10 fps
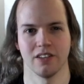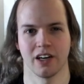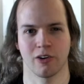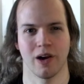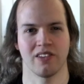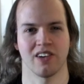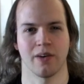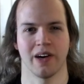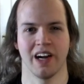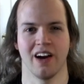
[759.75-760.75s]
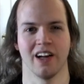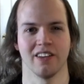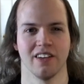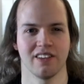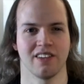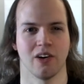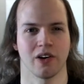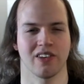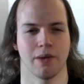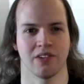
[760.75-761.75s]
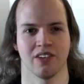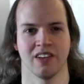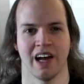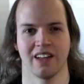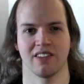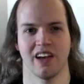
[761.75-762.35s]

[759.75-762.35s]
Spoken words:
a great song when I hear it, and this is no exception to that.